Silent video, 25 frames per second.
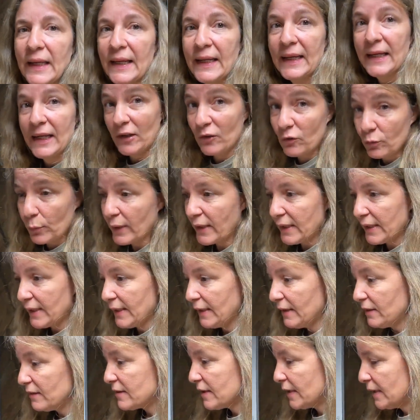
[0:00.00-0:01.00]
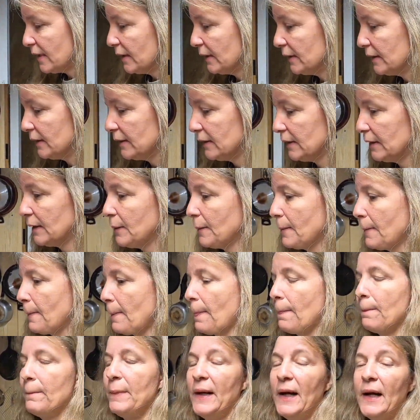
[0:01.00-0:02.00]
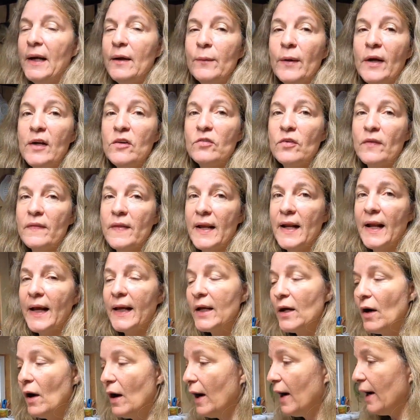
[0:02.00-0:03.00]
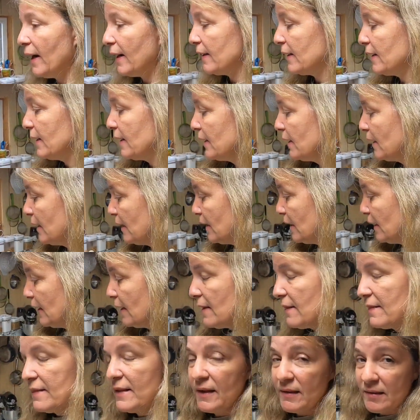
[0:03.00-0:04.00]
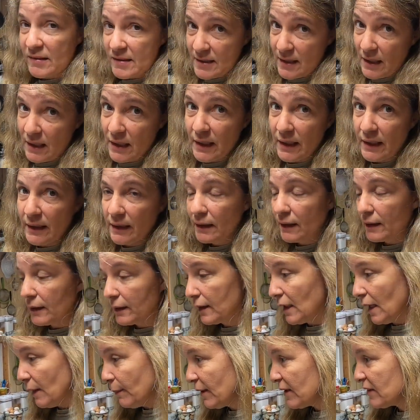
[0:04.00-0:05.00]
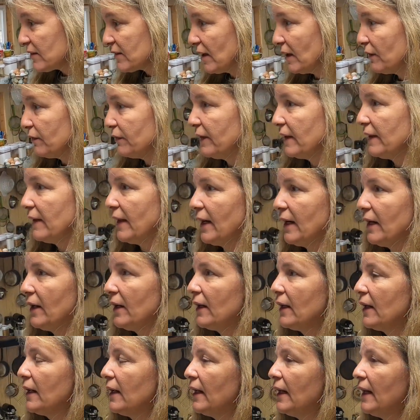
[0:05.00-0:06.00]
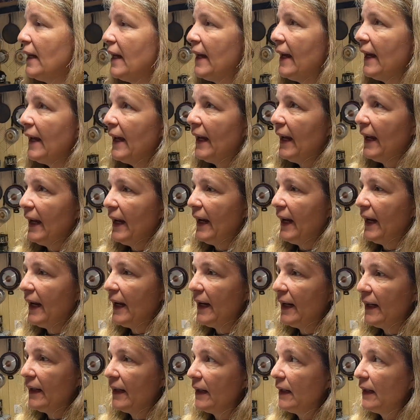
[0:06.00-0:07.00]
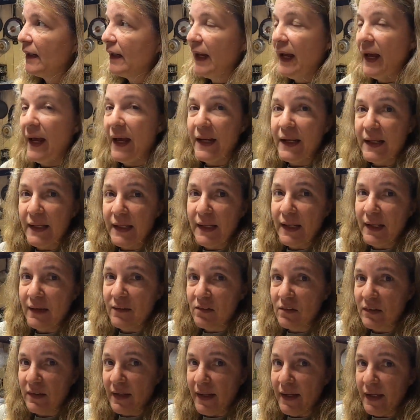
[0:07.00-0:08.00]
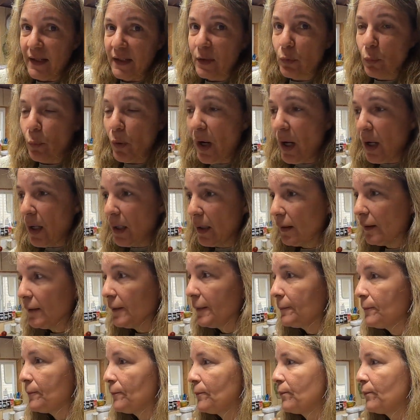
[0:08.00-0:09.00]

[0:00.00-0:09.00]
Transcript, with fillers: it is what it is. But anyway, so then I got this done, got my stuff in there, and Eddie insulated the wall.